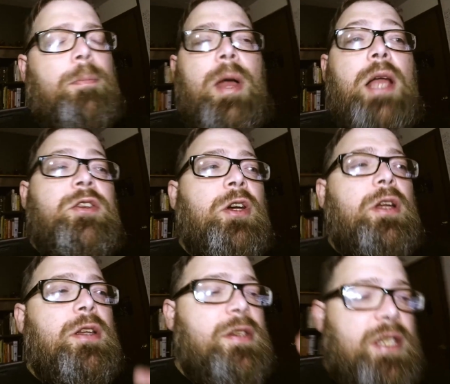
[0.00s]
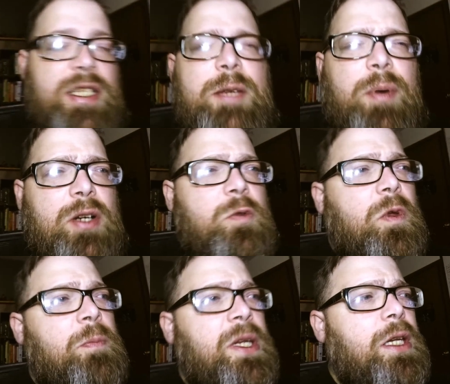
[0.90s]
I took $60
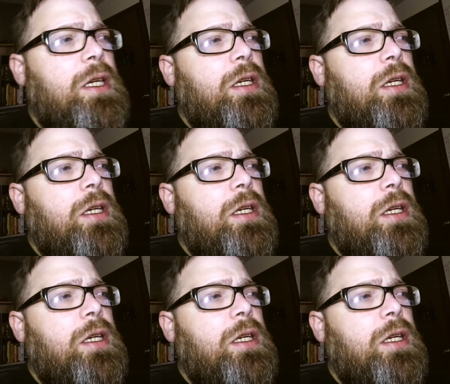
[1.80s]
with me.